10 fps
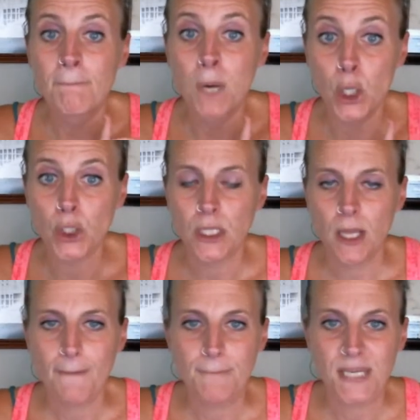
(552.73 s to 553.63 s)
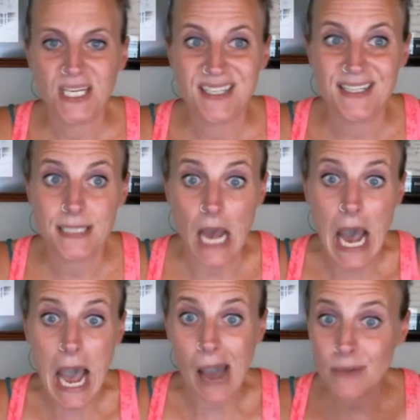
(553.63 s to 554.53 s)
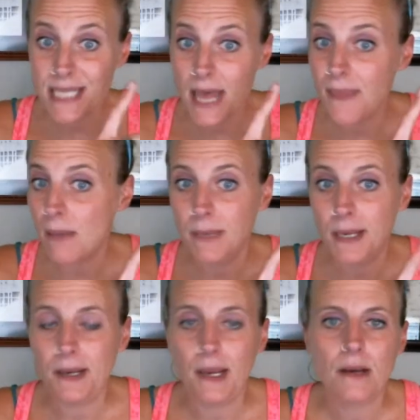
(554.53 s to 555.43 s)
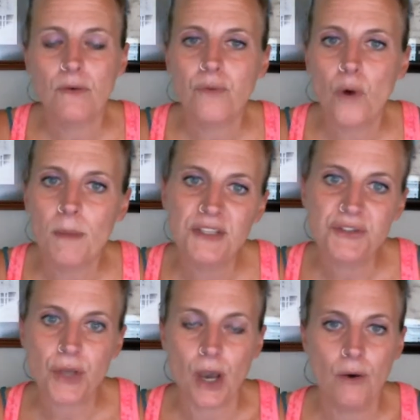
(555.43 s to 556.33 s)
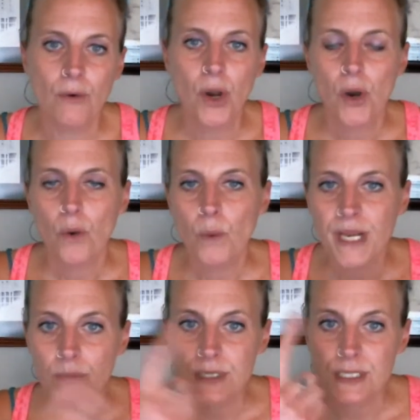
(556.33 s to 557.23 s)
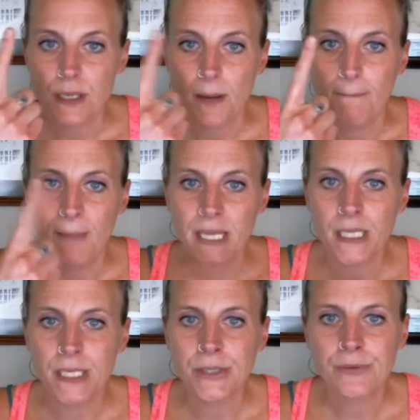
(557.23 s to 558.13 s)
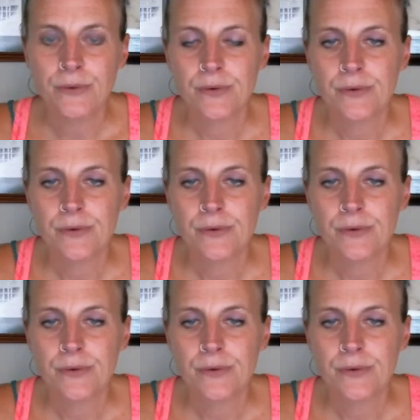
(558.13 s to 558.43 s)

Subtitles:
bull, because I was at that meeting 4 months ago when it was Balo